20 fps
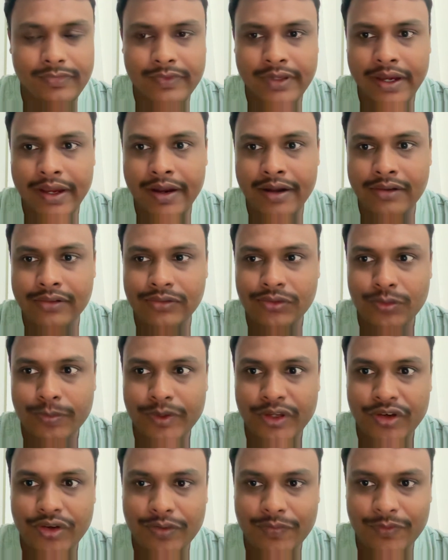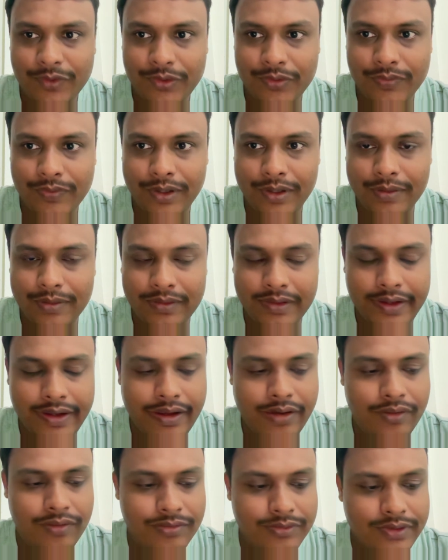and so many of you will
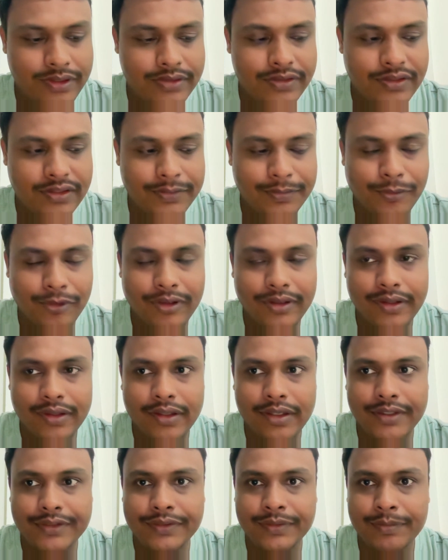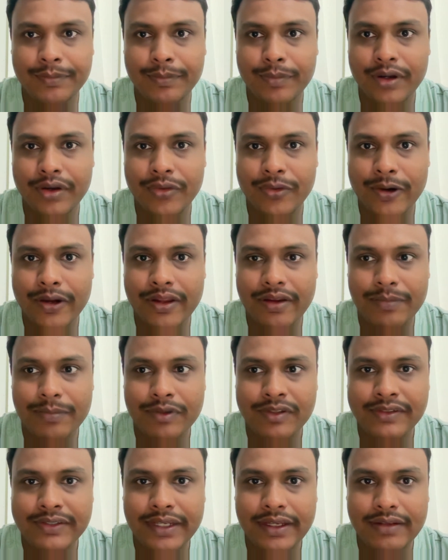have successful in this. But what
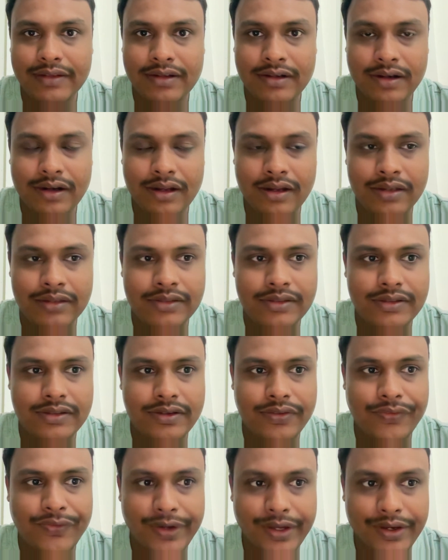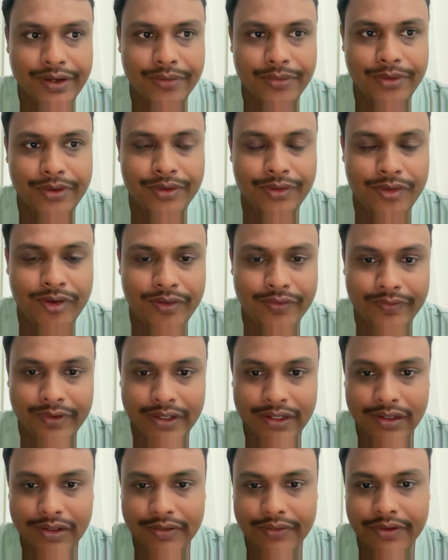happens at the last, whenever you
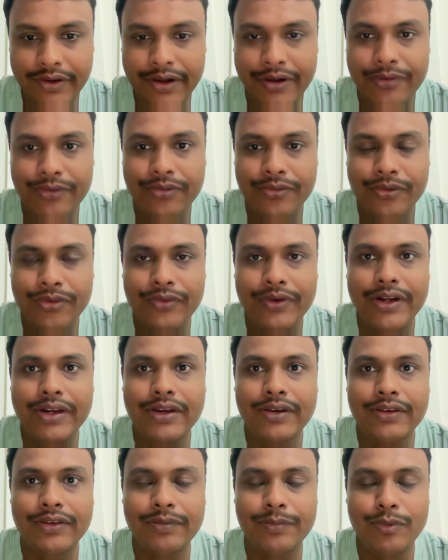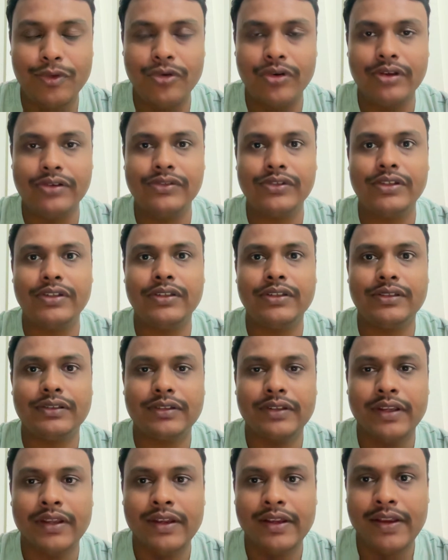will try to do it in the production,
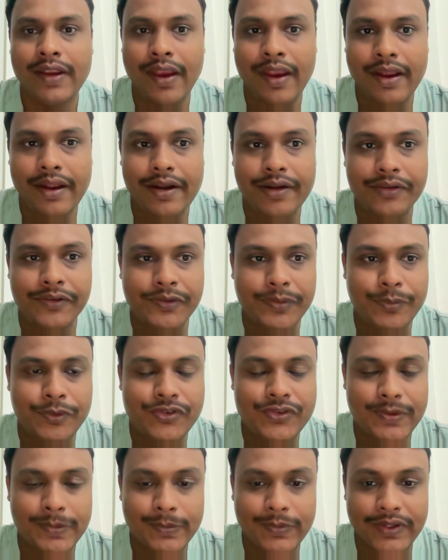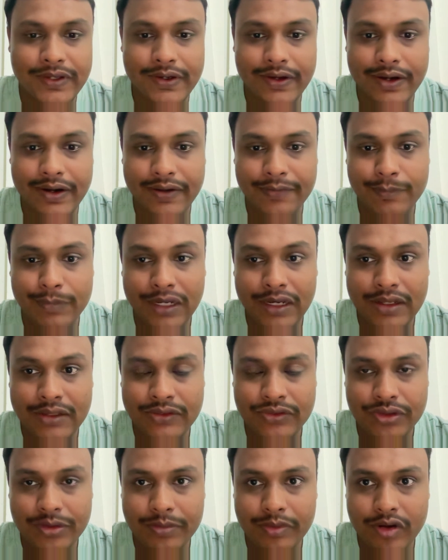and suppose if there are
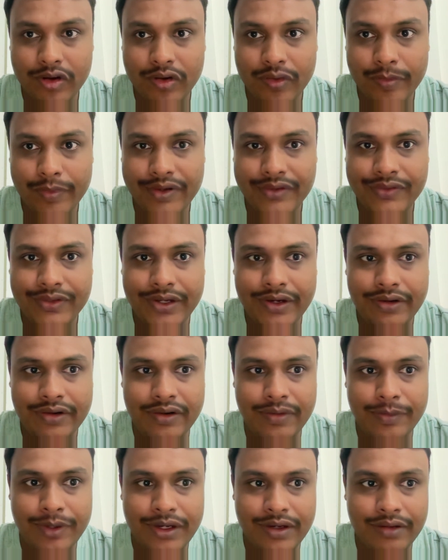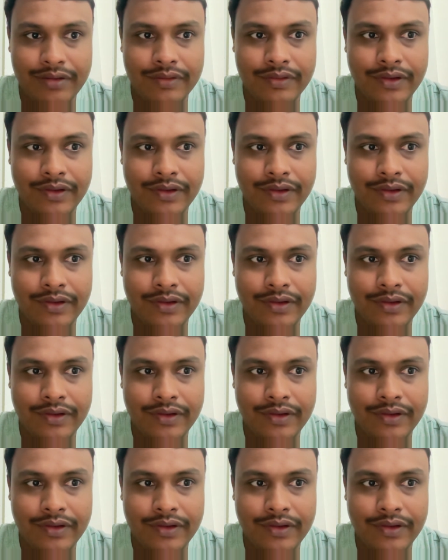millions of documents are coming,